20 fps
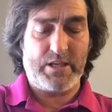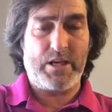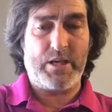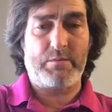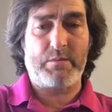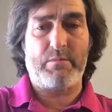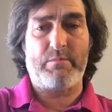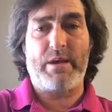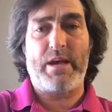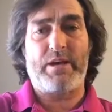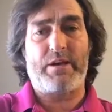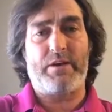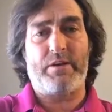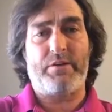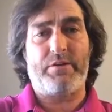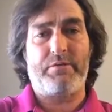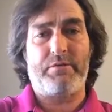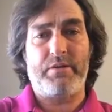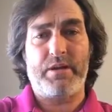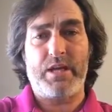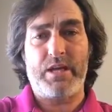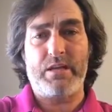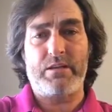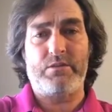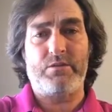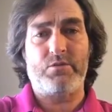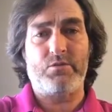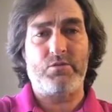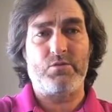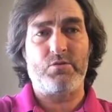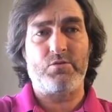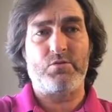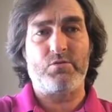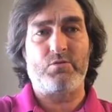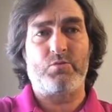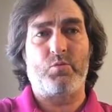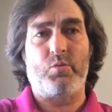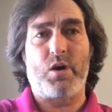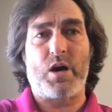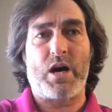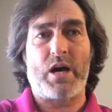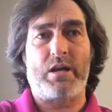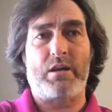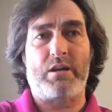hear me better. 3, 2, 1.